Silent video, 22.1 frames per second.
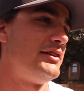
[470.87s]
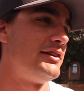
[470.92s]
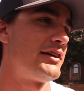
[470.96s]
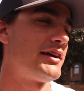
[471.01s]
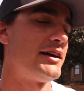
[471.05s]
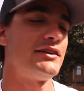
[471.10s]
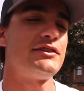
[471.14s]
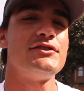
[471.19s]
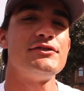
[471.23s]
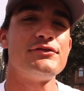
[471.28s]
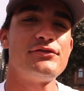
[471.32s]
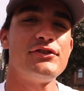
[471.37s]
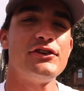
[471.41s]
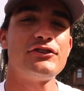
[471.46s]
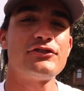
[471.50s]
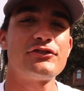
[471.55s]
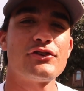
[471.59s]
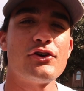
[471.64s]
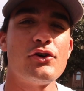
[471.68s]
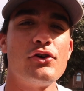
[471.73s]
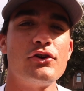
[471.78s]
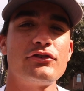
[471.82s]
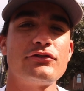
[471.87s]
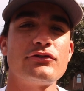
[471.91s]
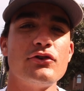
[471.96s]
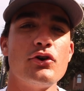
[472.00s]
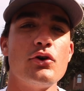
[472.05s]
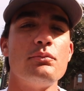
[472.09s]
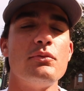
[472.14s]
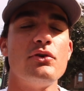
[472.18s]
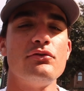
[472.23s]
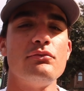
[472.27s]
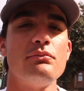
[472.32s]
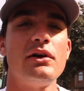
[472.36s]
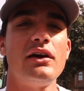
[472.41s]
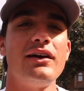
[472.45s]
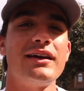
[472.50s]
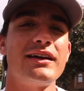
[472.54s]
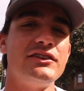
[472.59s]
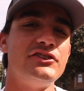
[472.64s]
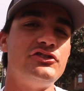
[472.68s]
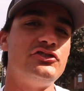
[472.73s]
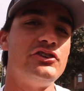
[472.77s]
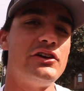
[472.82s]
catching fish throwing a slow moving bait
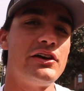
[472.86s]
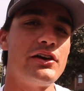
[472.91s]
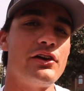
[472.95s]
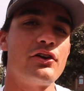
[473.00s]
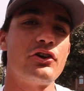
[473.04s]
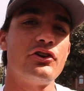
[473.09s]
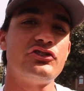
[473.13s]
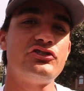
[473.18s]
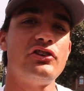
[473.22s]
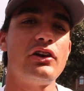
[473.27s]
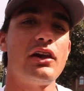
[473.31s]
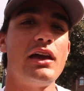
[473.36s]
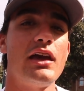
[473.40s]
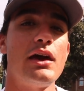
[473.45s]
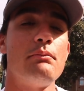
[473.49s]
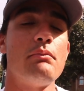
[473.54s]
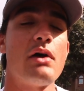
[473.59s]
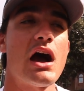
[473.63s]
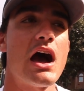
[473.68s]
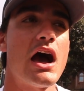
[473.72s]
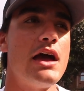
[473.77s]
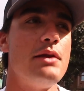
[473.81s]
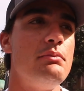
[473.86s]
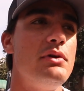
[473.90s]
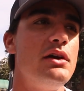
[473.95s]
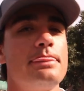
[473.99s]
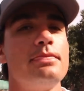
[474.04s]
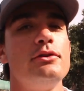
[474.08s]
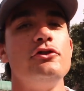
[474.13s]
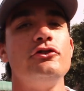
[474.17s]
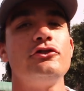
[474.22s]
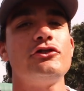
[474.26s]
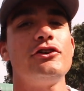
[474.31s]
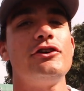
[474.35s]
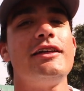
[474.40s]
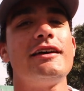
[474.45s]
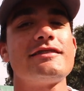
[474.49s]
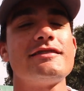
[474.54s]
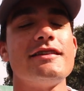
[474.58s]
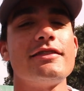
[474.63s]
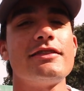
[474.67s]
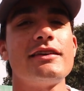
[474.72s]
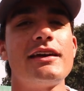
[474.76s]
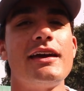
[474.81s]
like a jig or a shaky head behind me. Usually that's
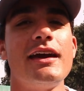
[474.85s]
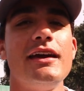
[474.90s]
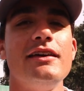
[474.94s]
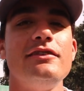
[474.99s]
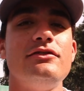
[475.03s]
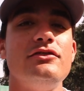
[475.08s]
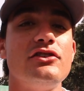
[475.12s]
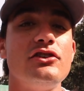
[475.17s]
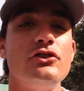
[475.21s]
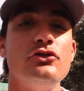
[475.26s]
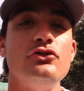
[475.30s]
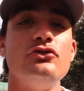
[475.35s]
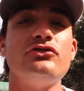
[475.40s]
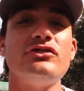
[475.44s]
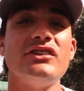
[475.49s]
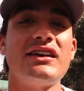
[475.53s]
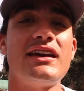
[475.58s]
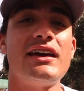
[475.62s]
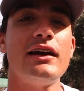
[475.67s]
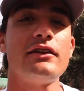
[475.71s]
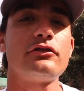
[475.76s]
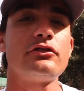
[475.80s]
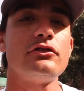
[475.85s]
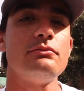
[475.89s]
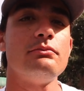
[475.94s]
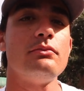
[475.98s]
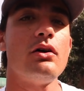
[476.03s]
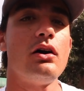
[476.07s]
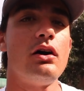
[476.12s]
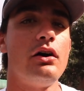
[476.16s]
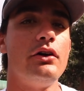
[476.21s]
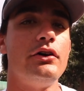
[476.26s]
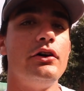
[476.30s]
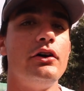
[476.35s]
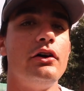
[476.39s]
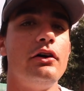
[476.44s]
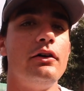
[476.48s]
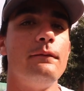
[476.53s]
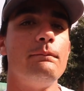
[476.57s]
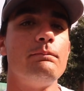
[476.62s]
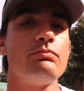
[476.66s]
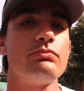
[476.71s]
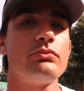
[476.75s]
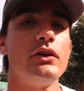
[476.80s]
not the case. You can usually catch them on a,
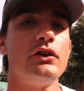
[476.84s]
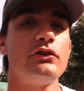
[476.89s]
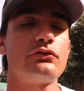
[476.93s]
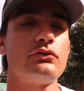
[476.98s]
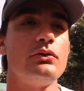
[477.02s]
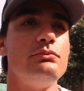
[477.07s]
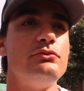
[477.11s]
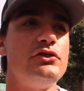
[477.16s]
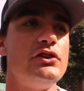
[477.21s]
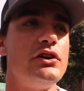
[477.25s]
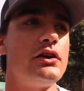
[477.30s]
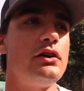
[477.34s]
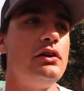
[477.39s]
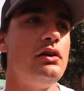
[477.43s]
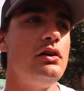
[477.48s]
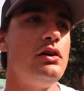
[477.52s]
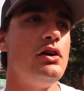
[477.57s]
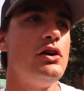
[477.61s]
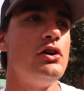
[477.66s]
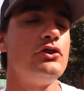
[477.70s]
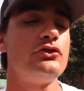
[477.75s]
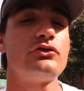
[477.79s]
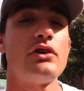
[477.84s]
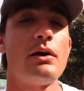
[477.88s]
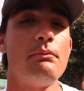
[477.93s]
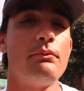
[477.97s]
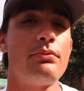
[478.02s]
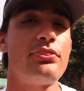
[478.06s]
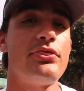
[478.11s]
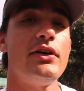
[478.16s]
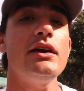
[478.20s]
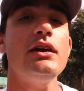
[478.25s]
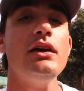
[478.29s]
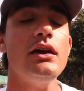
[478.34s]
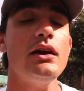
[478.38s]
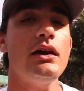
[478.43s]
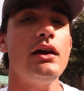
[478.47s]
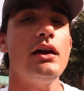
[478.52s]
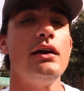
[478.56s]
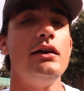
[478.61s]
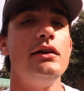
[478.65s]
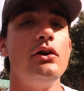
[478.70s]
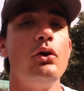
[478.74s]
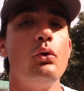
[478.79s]
a swim jig. So I'm thinking
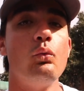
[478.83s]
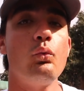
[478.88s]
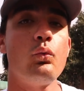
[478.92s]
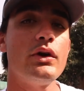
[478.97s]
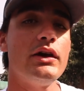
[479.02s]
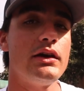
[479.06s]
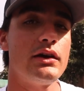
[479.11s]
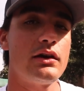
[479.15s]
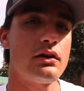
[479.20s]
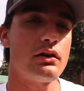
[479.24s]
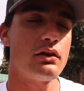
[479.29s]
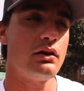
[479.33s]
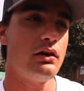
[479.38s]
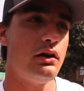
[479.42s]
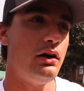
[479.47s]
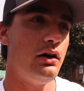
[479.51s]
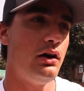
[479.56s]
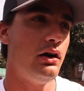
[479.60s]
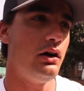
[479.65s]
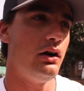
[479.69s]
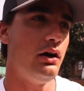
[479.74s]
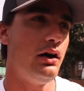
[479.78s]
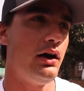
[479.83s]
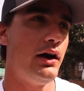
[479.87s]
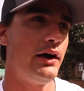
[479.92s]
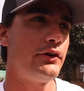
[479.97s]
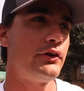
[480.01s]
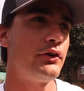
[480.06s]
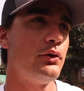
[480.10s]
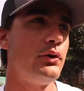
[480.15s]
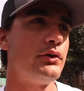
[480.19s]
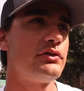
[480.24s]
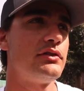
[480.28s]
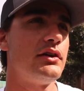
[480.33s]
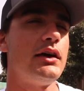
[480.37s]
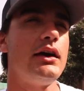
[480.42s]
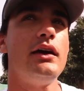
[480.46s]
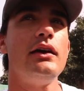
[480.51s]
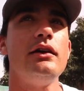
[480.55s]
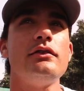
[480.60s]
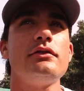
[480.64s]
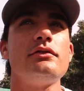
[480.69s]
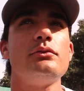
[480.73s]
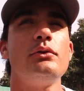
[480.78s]
in a week. Uh, I don't know what today
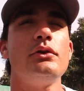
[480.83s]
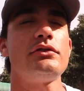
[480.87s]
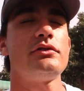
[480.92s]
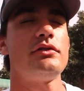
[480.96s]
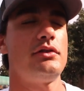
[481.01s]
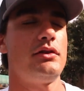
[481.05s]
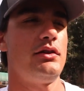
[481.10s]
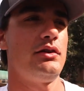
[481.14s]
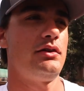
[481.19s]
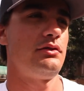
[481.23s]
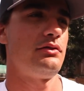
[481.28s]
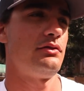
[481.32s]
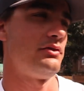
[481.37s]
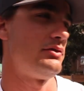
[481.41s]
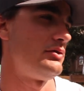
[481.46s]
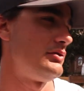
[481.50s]
is. What's today?